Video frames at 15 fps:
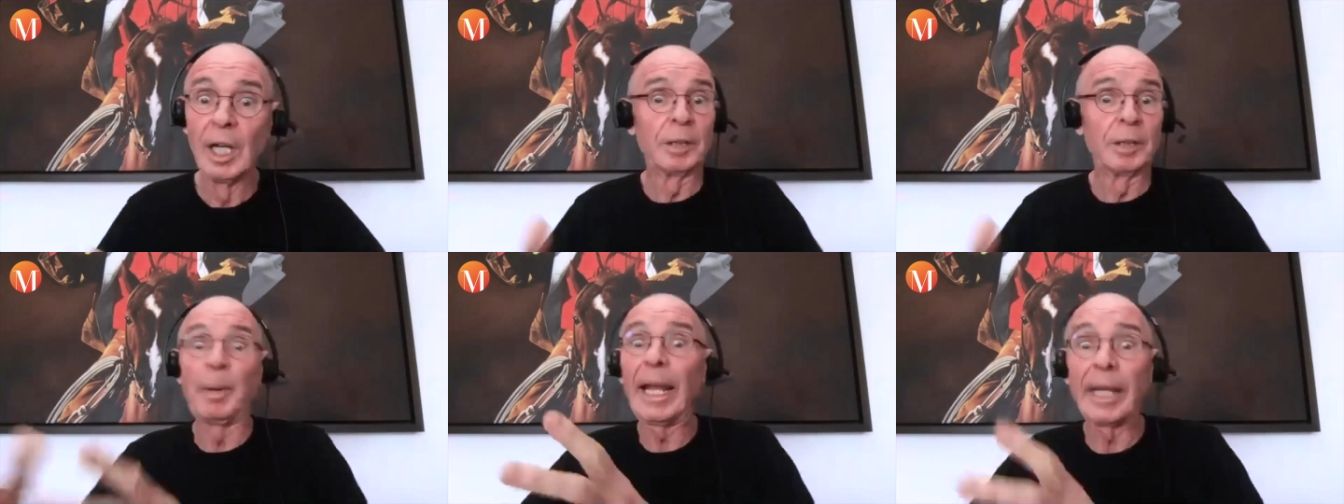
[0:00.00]

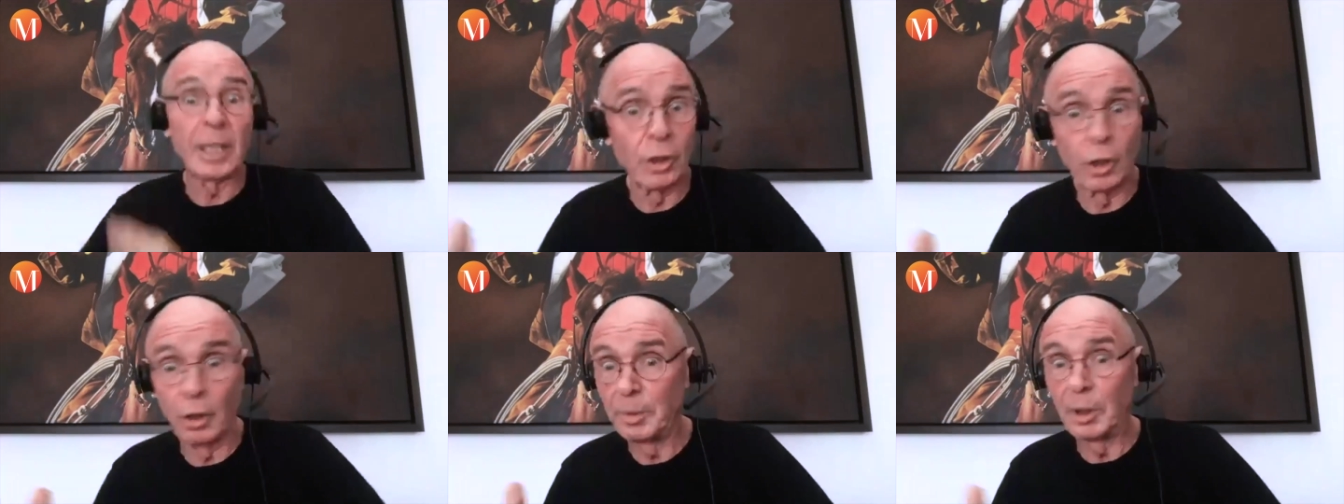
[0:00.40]
The
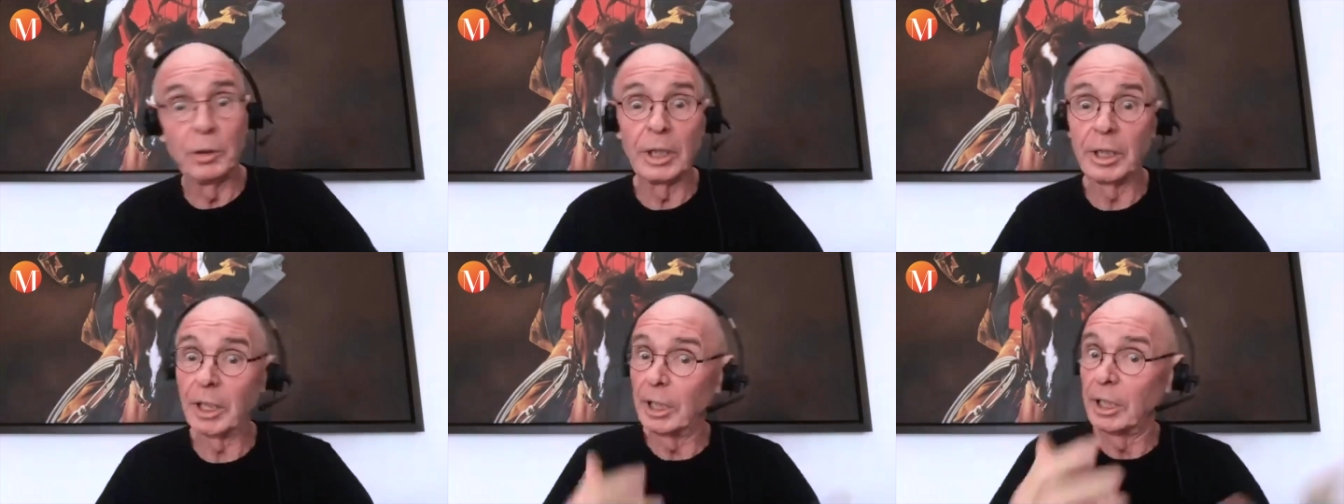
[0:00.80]
black
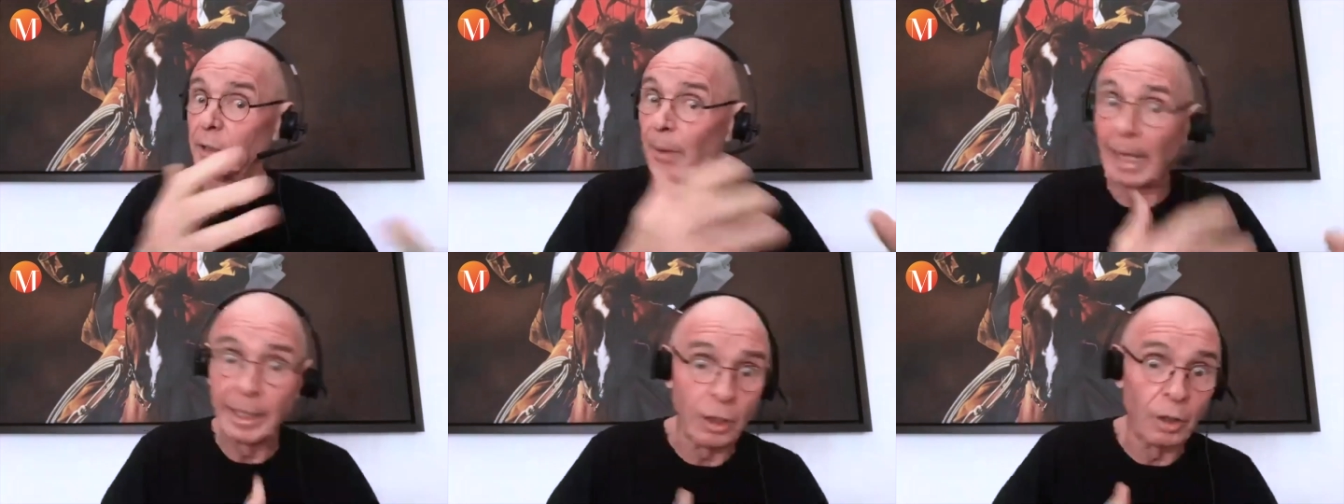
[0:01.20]
community, the
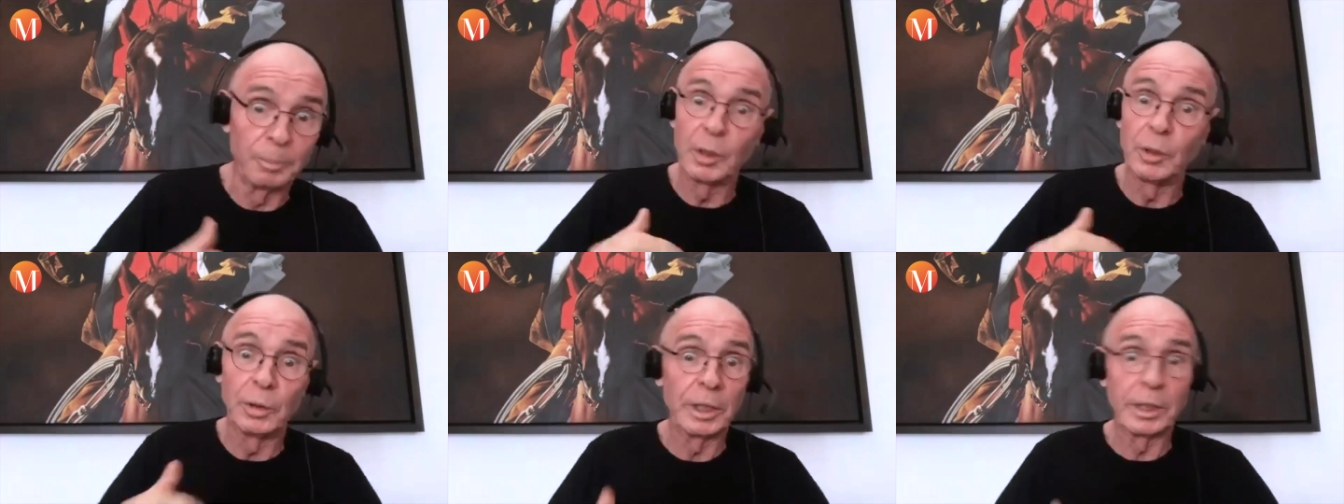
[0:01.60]
white
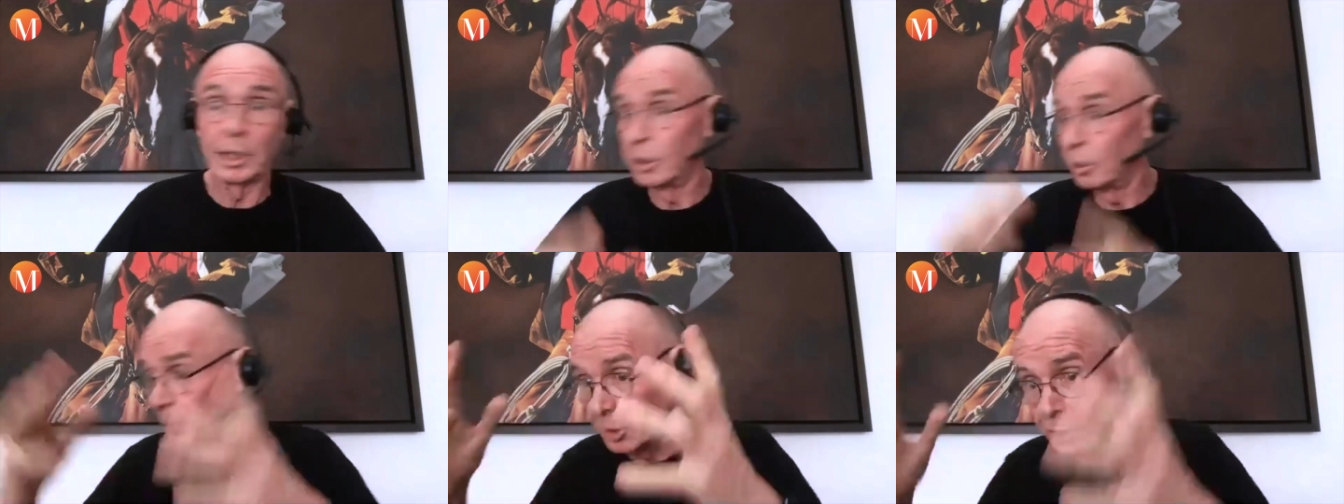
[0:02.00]

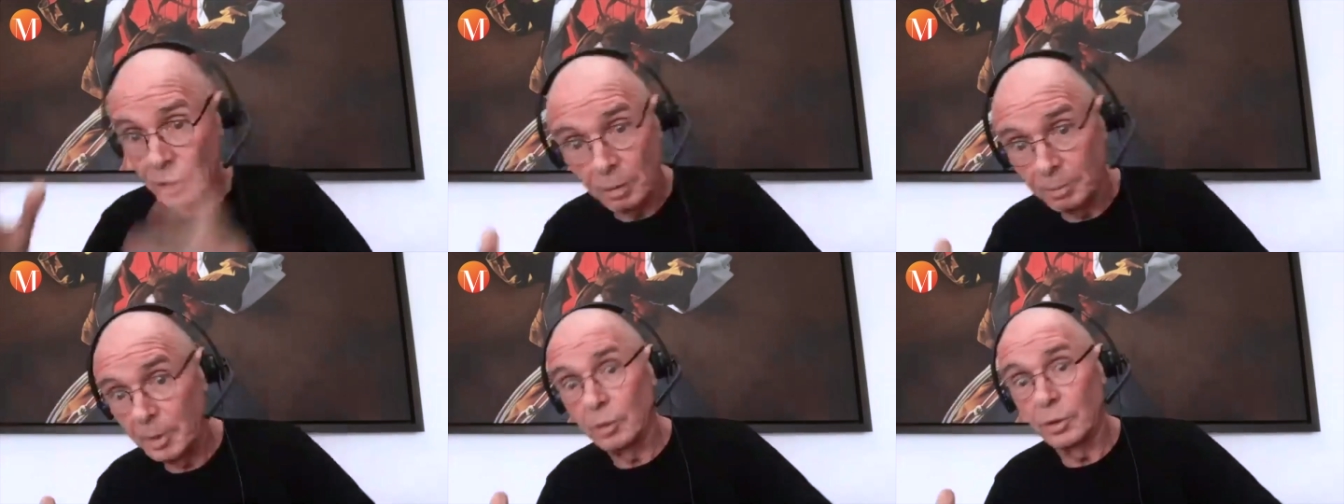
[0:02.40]
community, rich
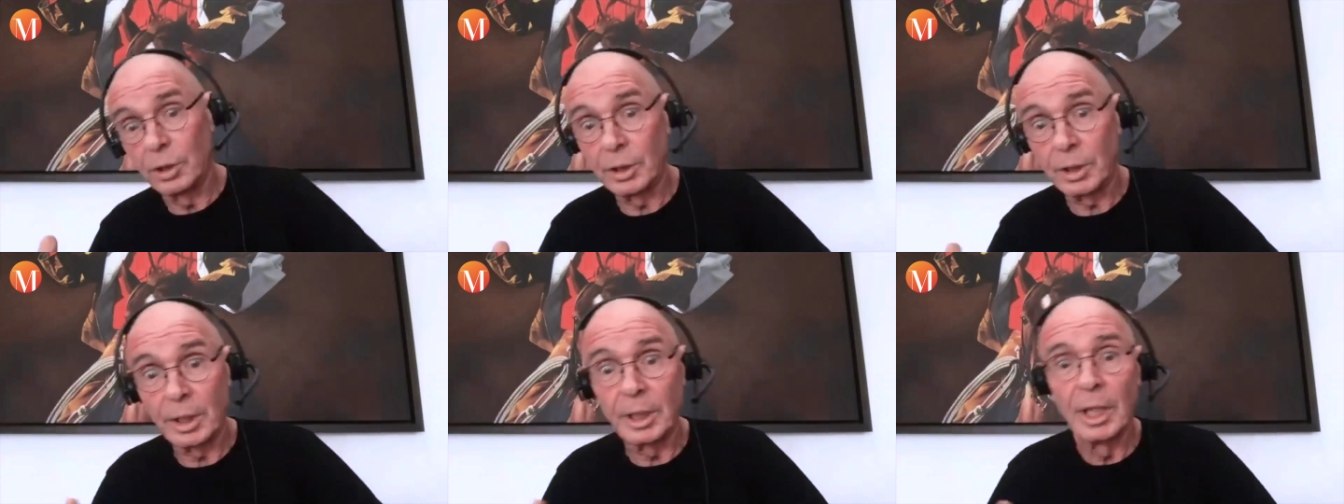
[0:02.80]

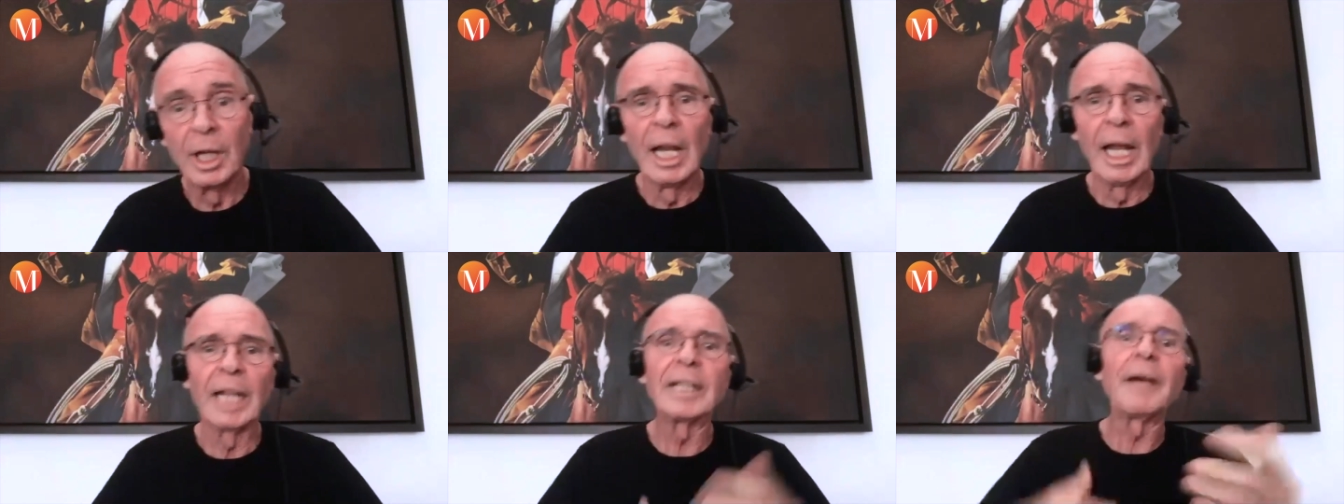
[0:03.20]
community,
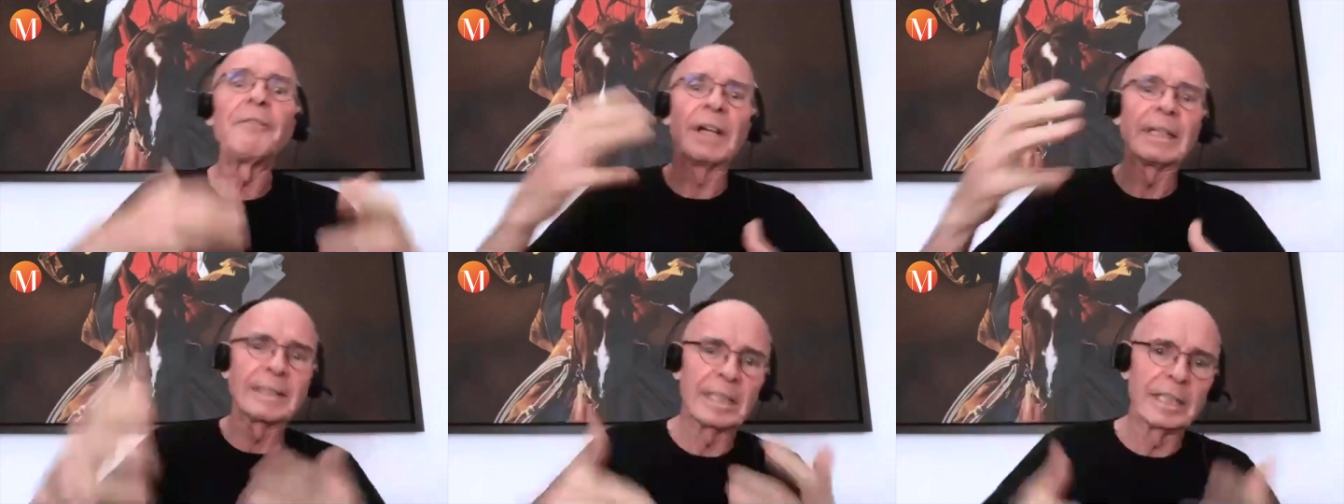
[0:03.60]
and that
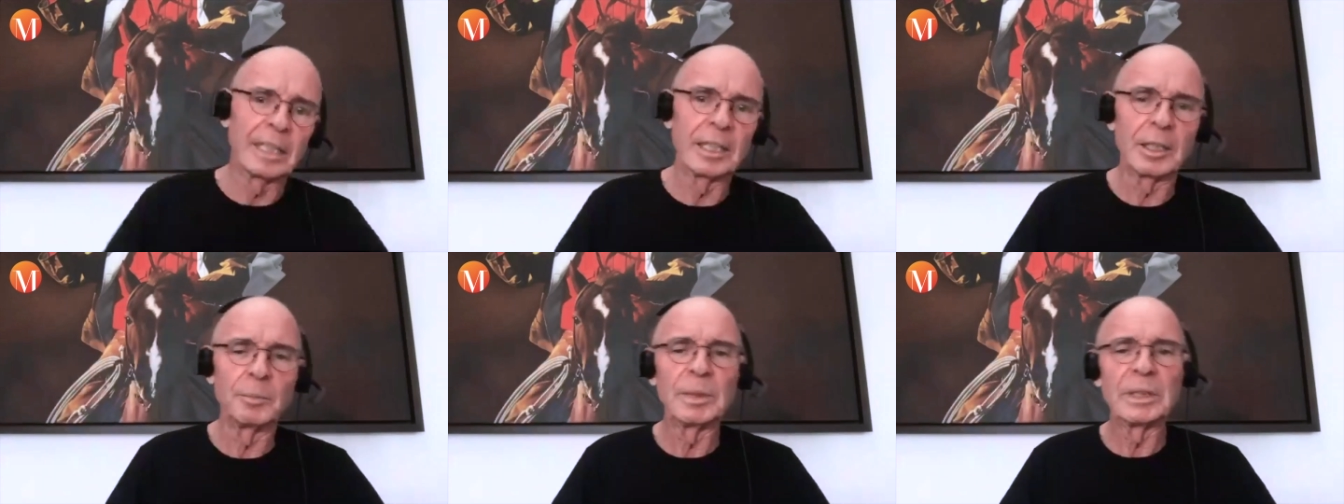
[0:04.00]

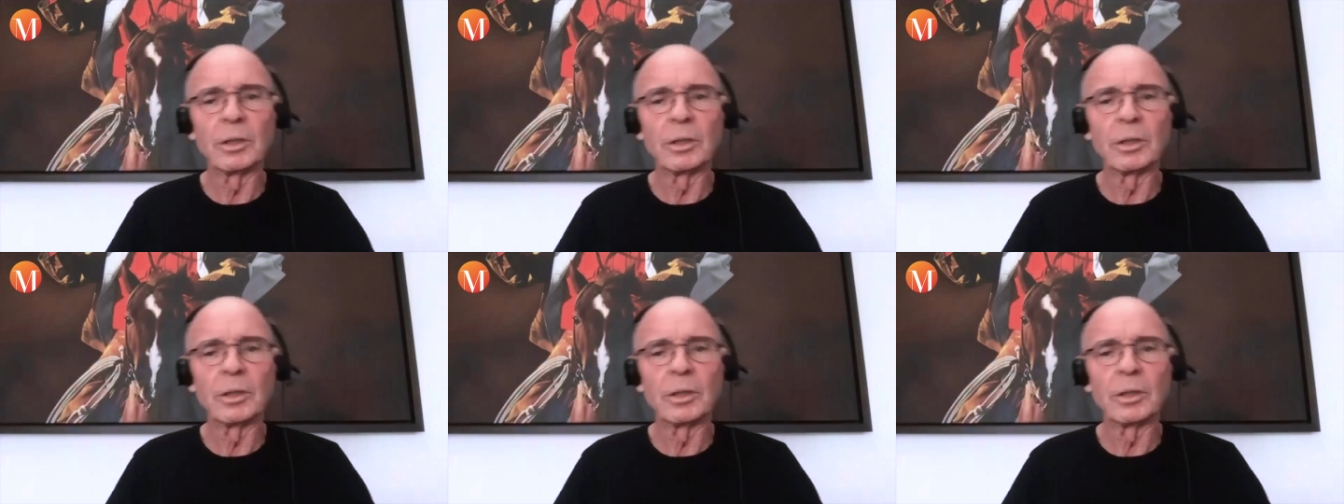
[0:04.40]
fascinated me.